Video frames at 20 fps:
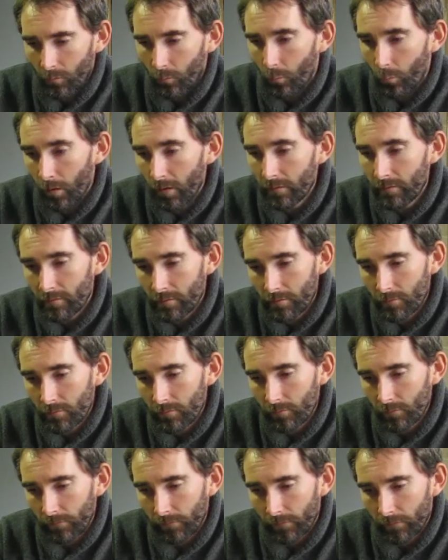a
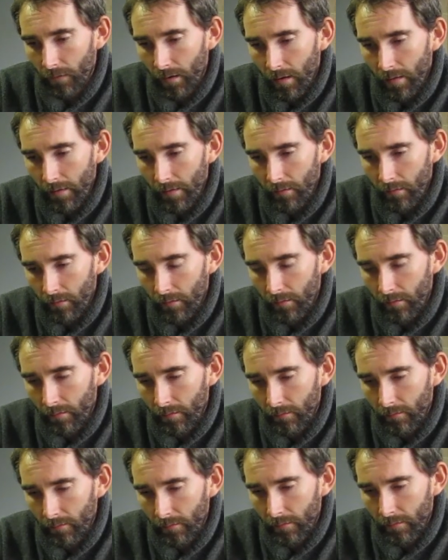1/2 flying,
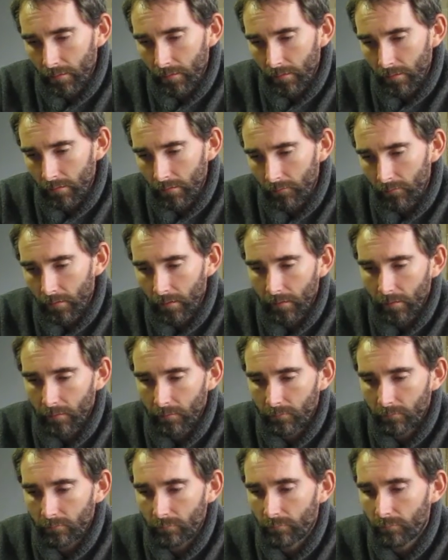and I
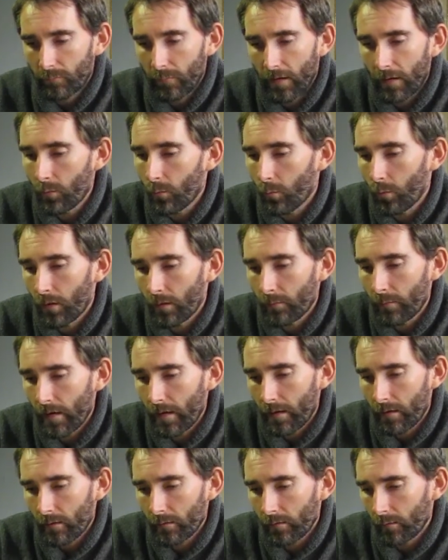can pay 1
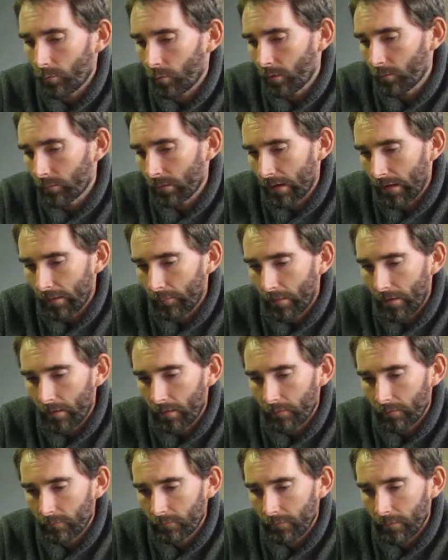mana or 1 black
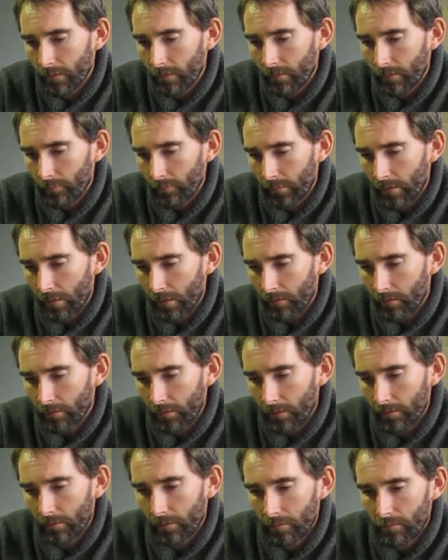mana. Feated Imp gains
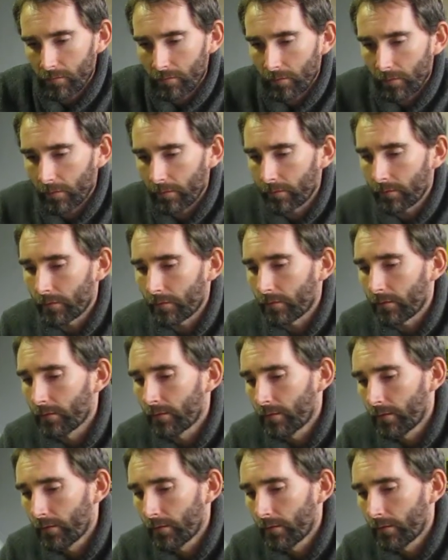death touch and die on a turn.